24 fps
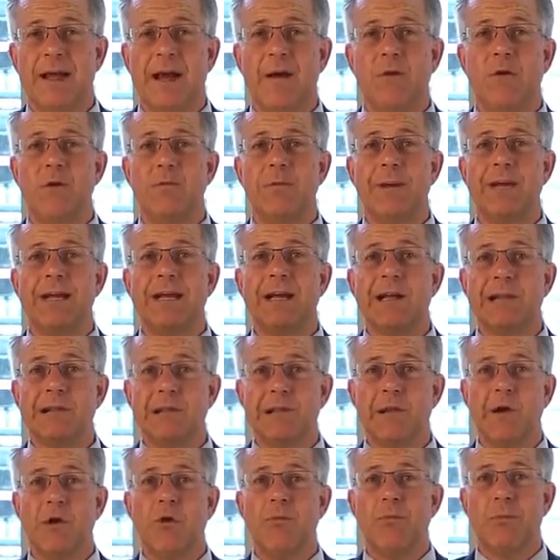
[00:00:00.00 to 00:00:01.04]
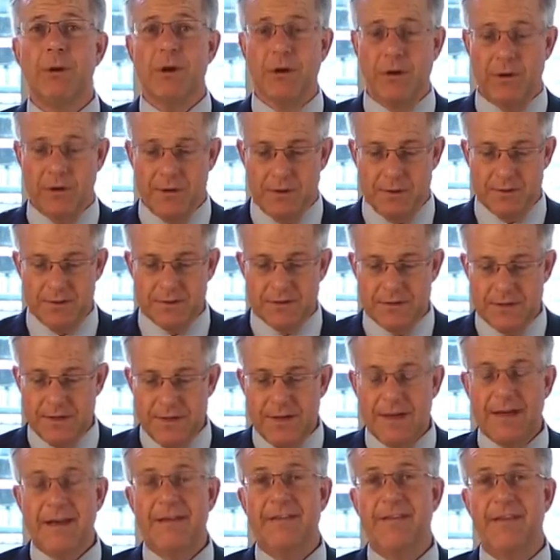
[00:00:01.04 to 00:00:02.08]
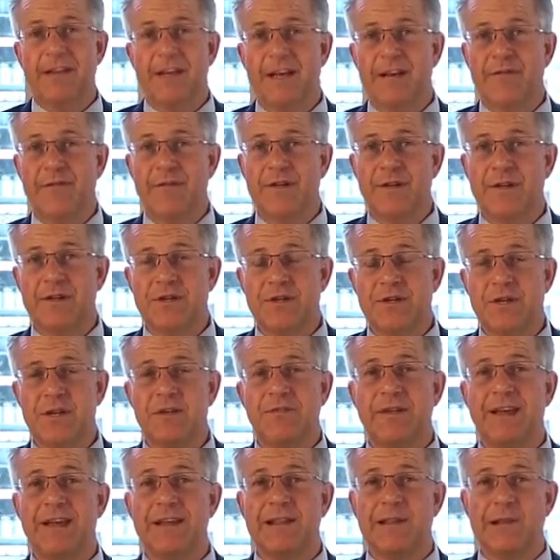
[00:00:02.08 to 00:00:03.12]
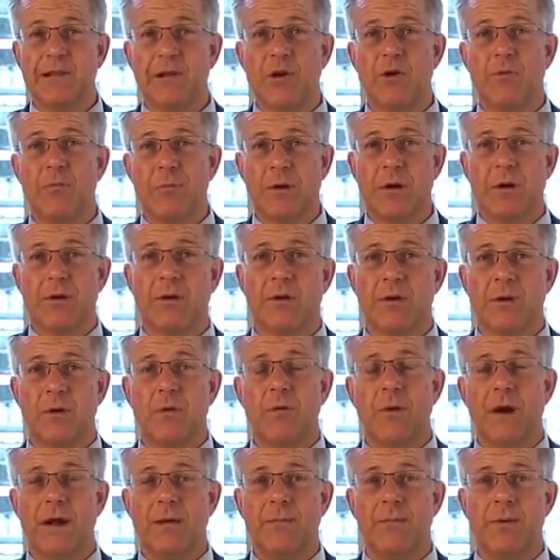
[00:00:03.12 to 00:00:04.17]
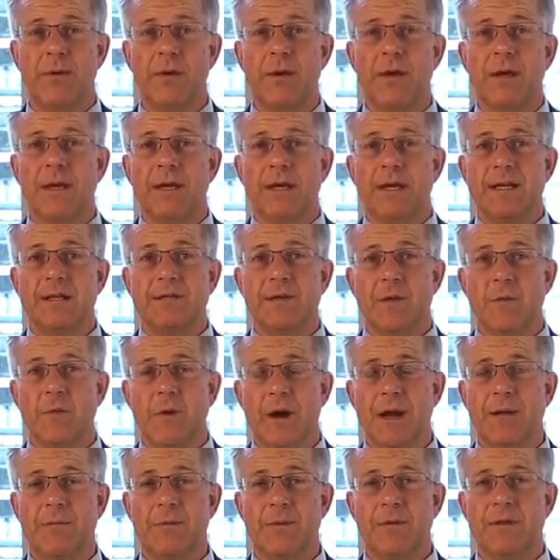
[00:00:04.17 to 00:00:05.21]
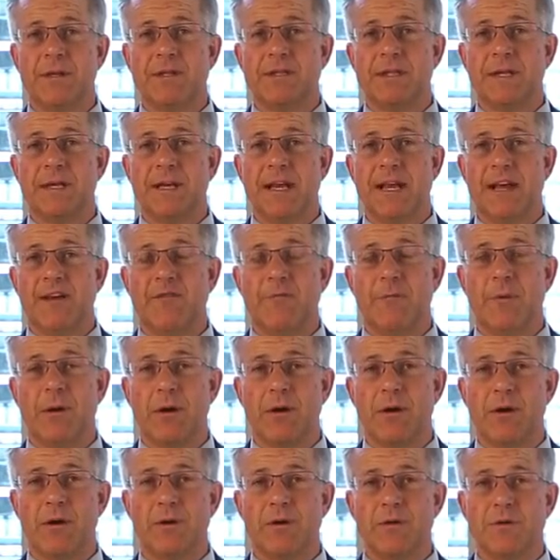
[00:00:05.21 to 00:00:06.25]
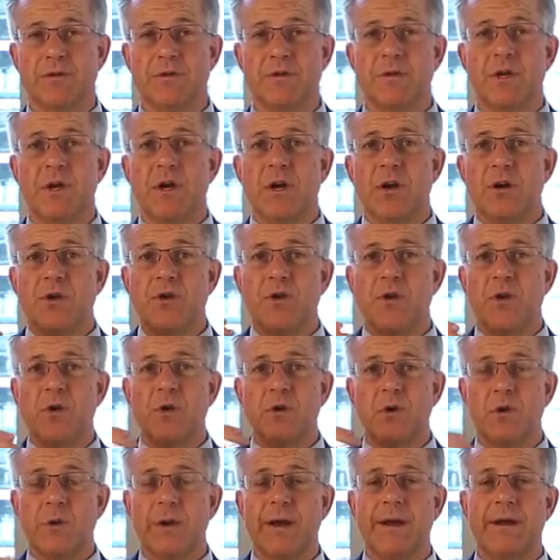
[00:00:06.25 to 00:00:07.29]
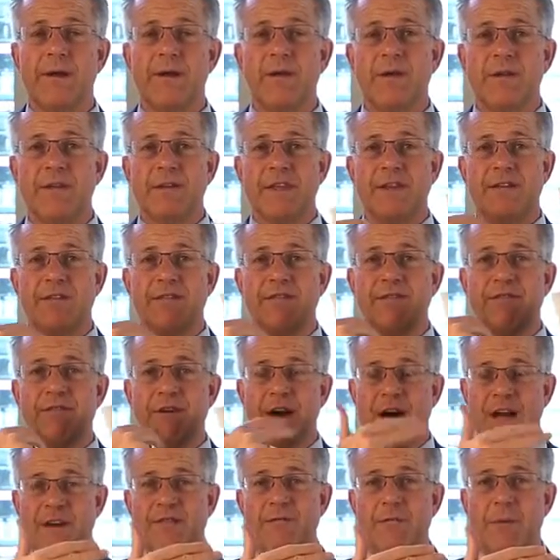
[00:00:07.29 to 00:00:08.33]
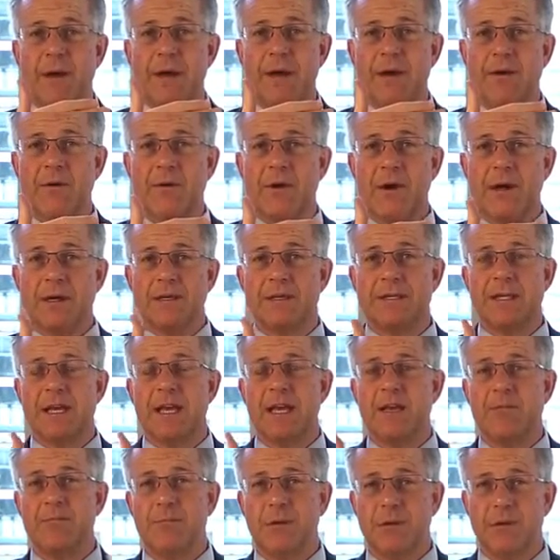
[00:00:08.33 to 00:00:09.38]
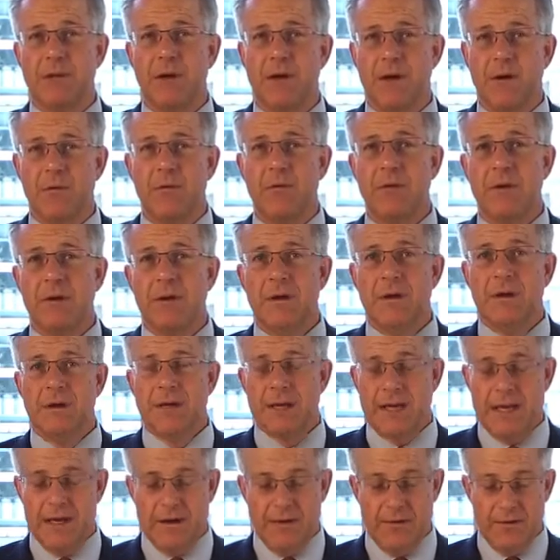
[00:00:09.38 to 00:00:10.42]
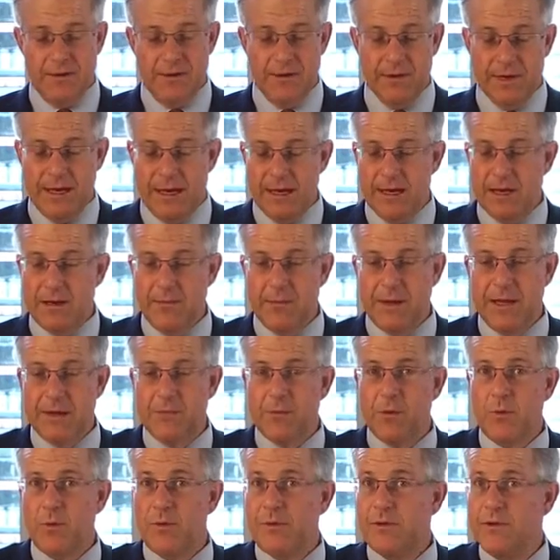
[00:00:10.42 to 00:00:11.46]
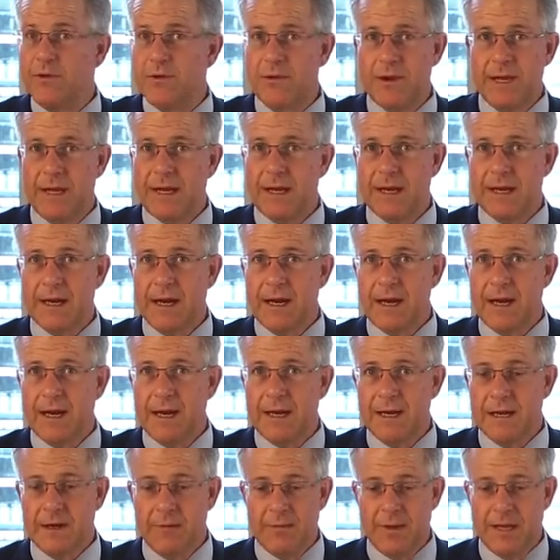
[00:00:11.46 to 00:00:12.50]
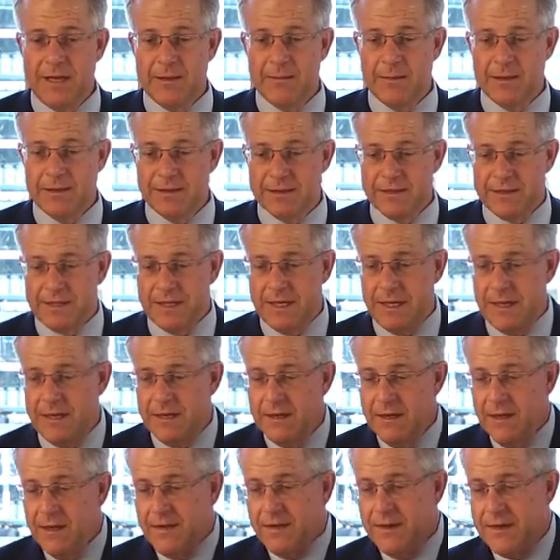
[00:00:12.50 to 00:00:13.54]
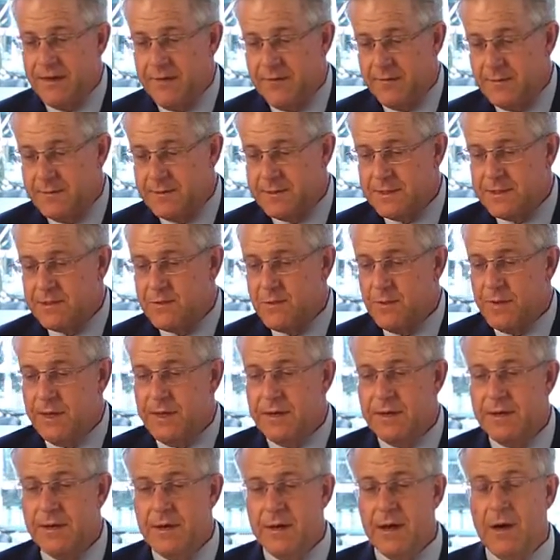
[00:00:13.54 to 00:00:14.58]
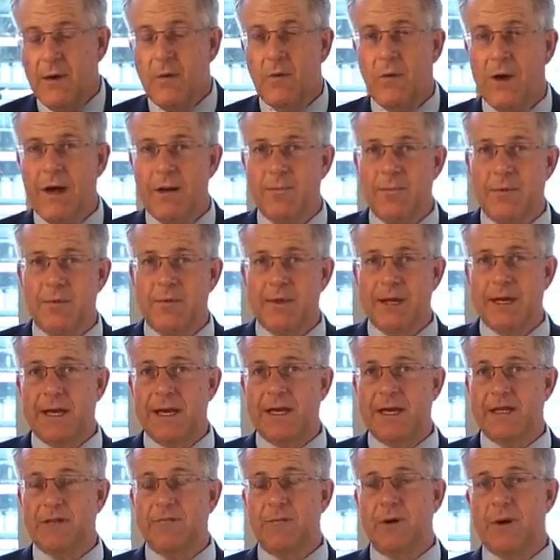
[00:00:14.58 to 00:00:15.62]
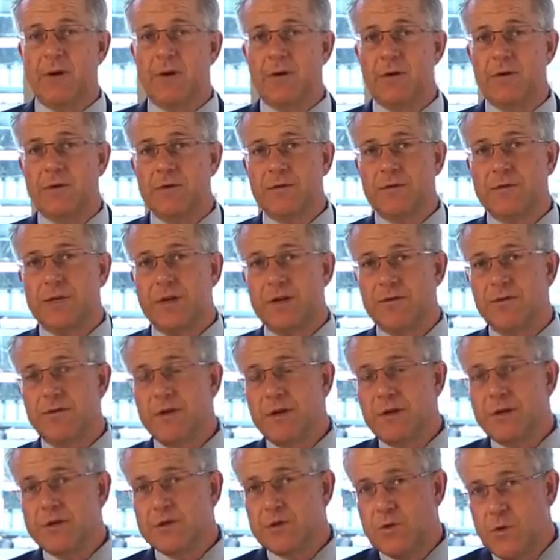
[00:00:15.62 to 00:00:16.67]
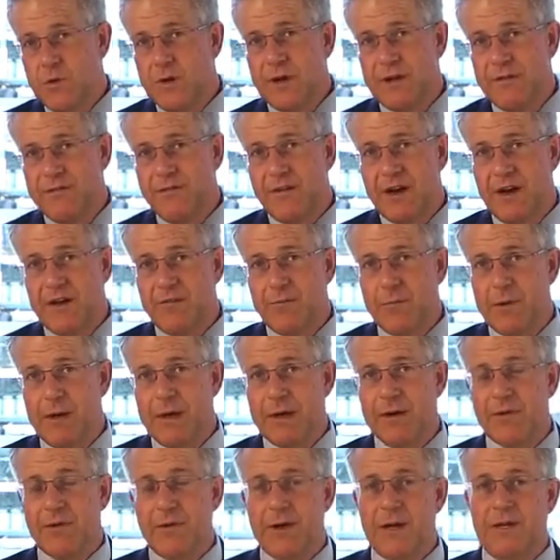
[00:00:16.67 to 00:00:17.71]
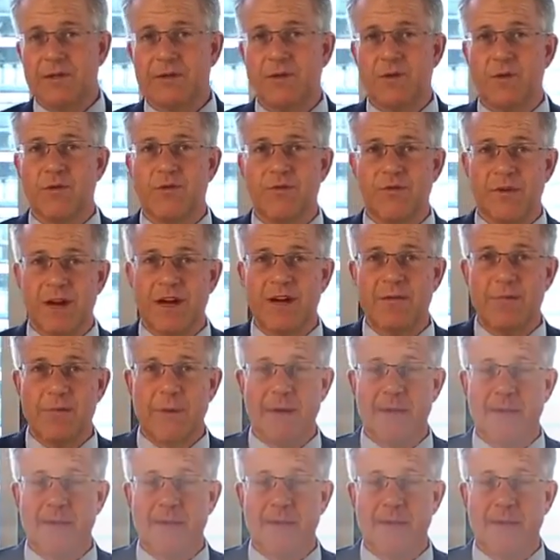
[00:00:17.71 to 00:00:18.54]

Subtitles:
That would be low particles. And the definition of a low particle wiper is a wiper that's going to have particles no greater than 5 microns and below. Now, you're not going to be able, with your naked eye, going to be able to see the difference between a wiper that has particles of 25 microns or 5